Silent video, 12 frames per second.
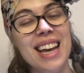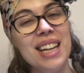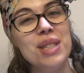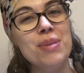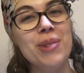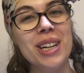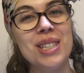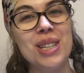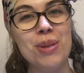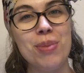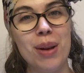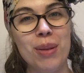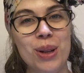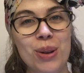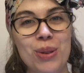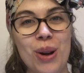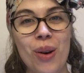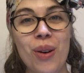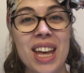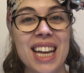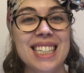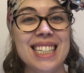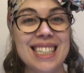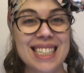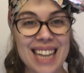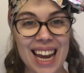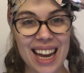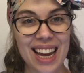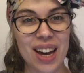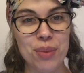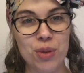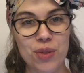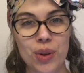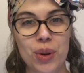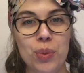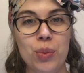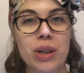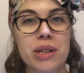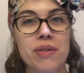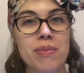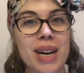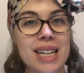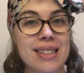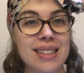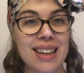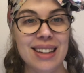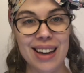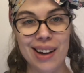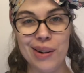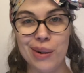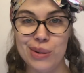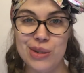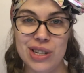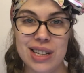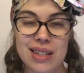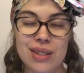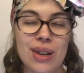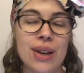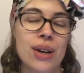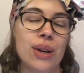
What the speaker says: and some brands that you probably don't know. Today I'm reviewing one of my skincare OGs